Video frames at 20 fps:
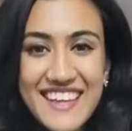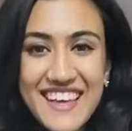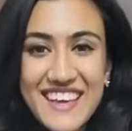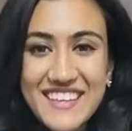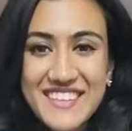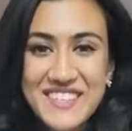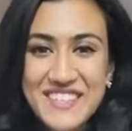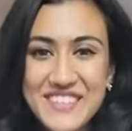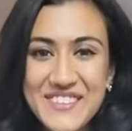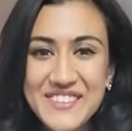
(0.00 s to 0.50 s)

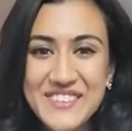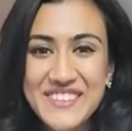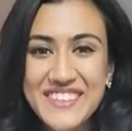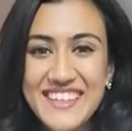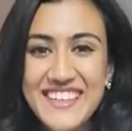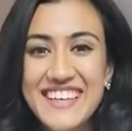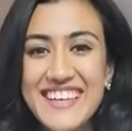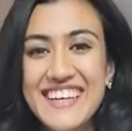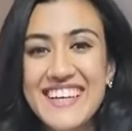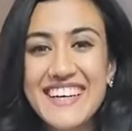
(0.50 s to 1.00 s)
Thank you
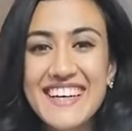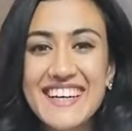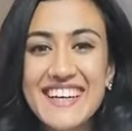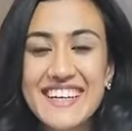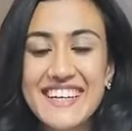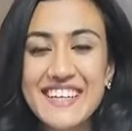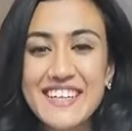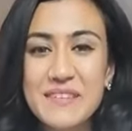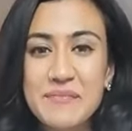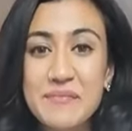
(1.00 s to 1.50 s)

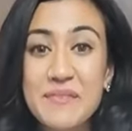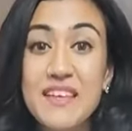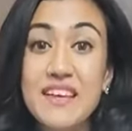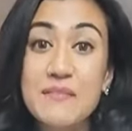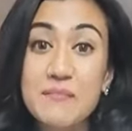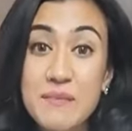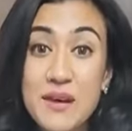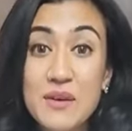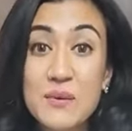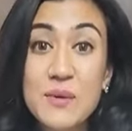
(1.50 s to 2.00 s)
um,
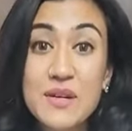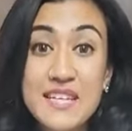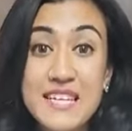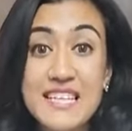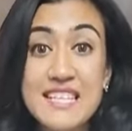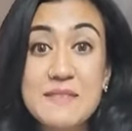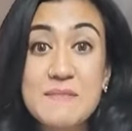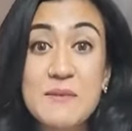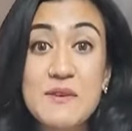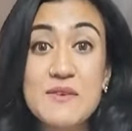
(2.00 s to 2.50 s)
my work
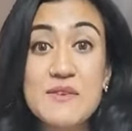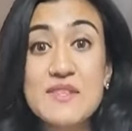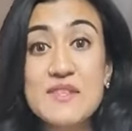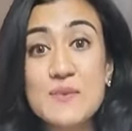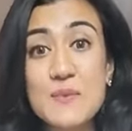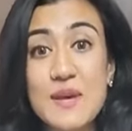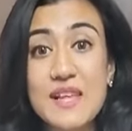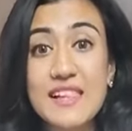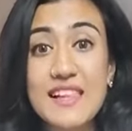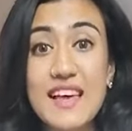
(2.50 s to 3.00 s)

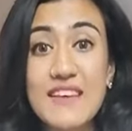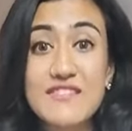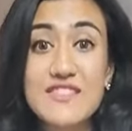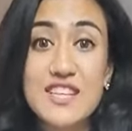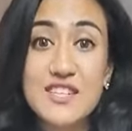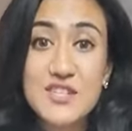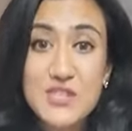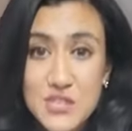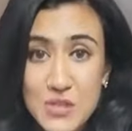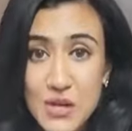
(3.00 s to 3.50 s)
experience well. I've
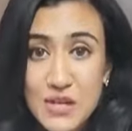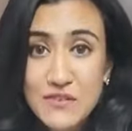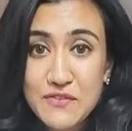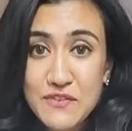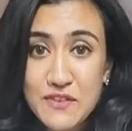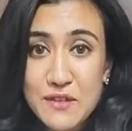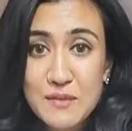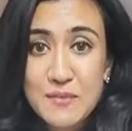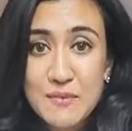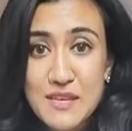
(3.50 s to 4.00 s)
done a short
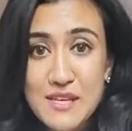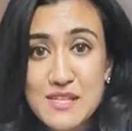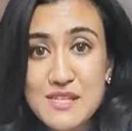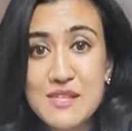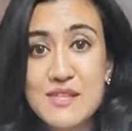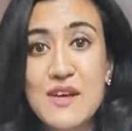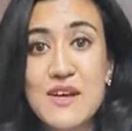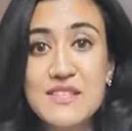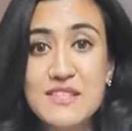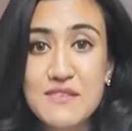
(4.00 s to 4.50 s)
film in
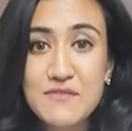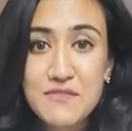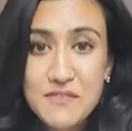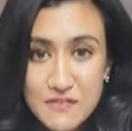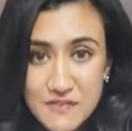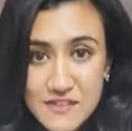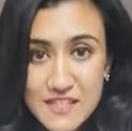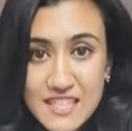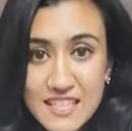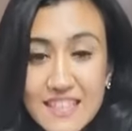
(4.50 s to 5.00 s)

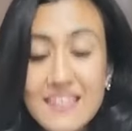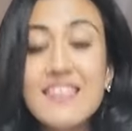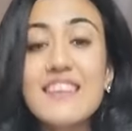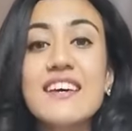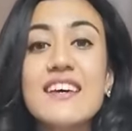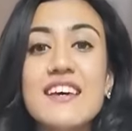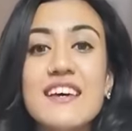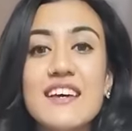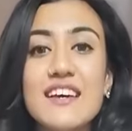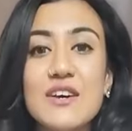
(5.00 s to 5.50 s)
2015
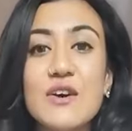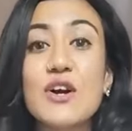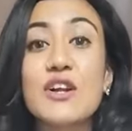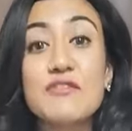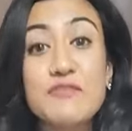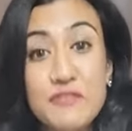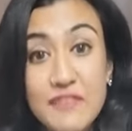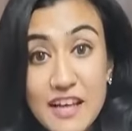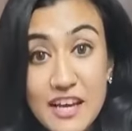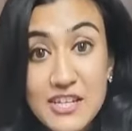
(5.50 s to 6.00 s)

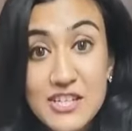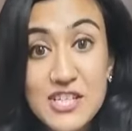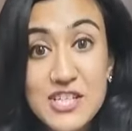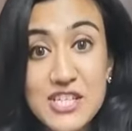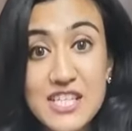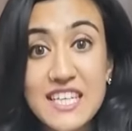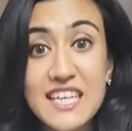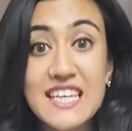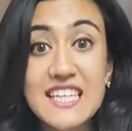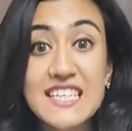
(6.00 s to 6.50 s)
called
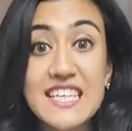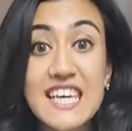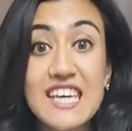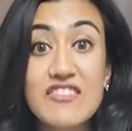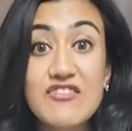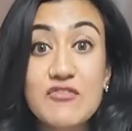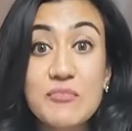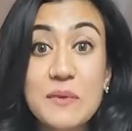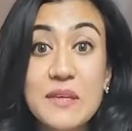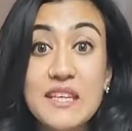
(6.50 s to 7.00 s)
Flushed. It
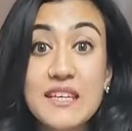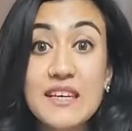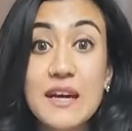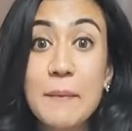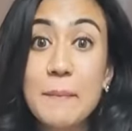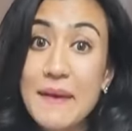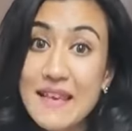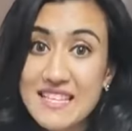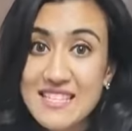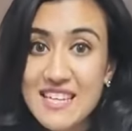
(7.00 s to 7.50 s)
gave me
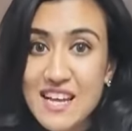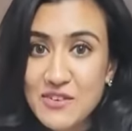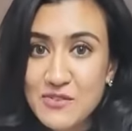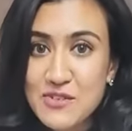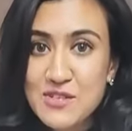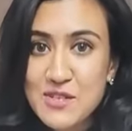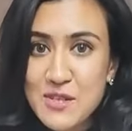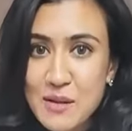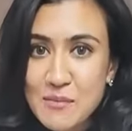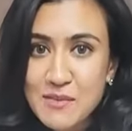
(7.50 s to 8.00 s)
a Best
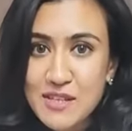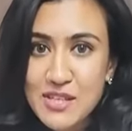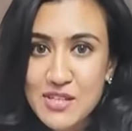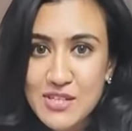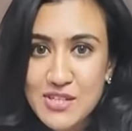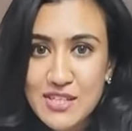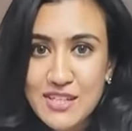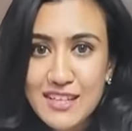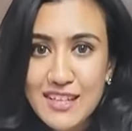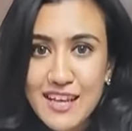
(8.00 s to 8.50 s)
Actress
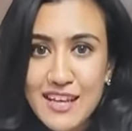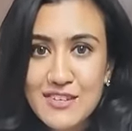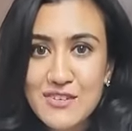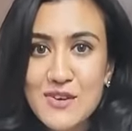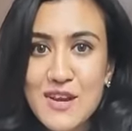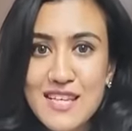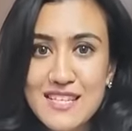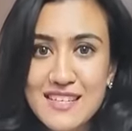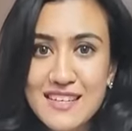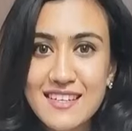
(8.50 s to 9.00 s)
nomination at
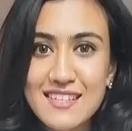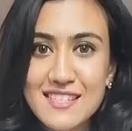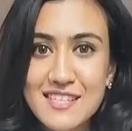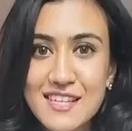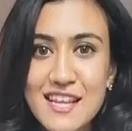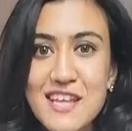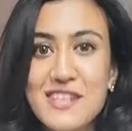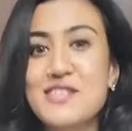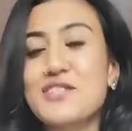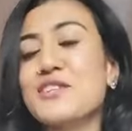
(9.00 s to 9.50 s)
Rising
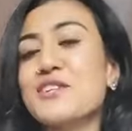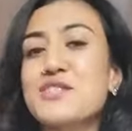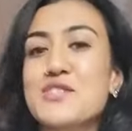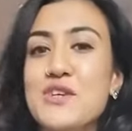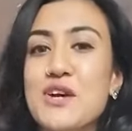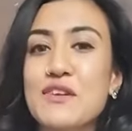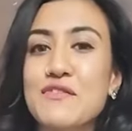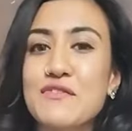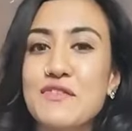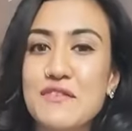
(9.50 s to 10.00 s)
International
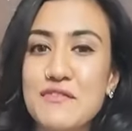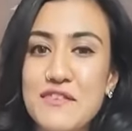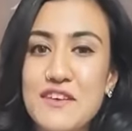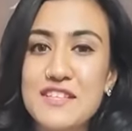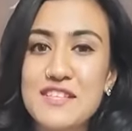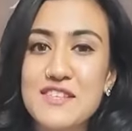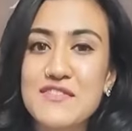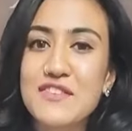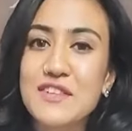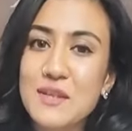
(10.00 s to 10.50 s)
Short Film
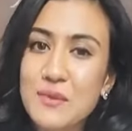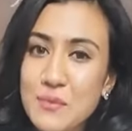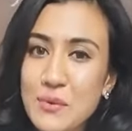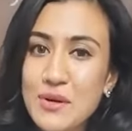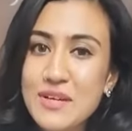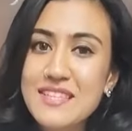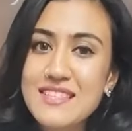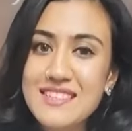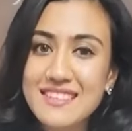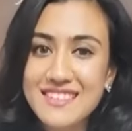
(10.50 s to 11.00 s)
Festival
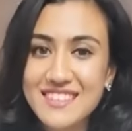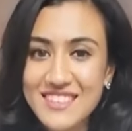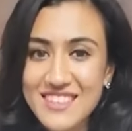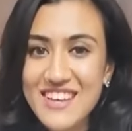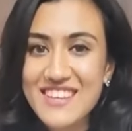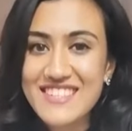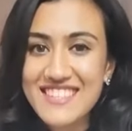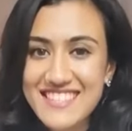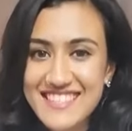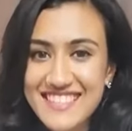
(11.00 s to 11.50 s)
Awards in
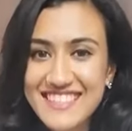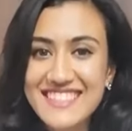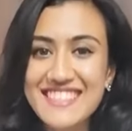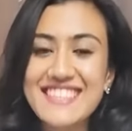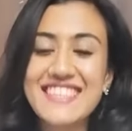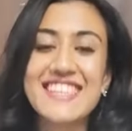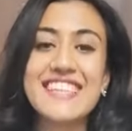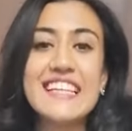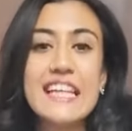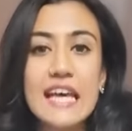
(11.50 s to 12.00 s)

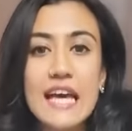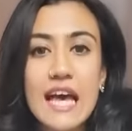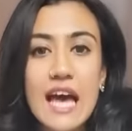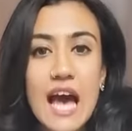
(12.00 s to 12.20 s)
2016.